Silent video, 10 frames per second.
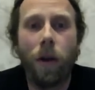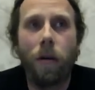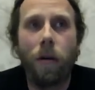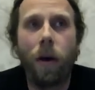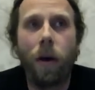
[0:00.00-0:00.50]

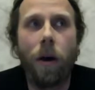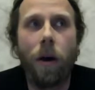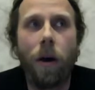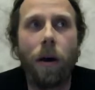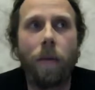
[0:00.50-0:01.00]

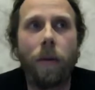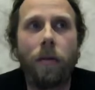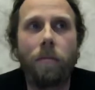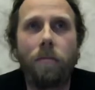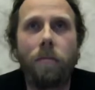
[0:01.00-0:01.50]
uh, i mean
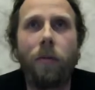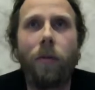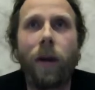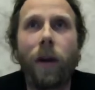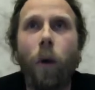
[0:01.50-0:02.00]
they
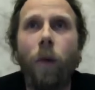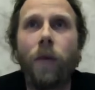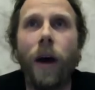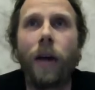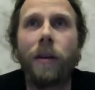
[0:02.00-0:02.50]
really want
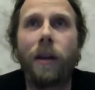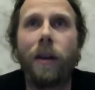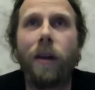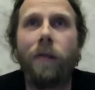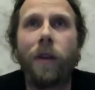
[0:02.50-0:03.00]
that and
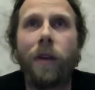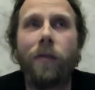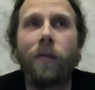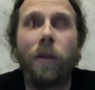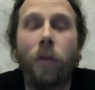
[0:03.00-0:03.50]
if, if
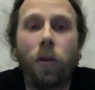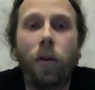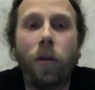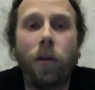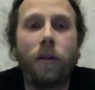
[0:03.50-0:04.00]
you don't
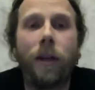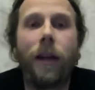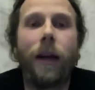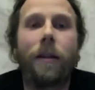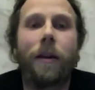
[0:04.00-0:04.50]
look good they
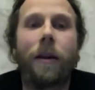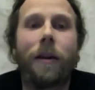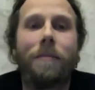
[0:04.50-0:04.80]
get uh,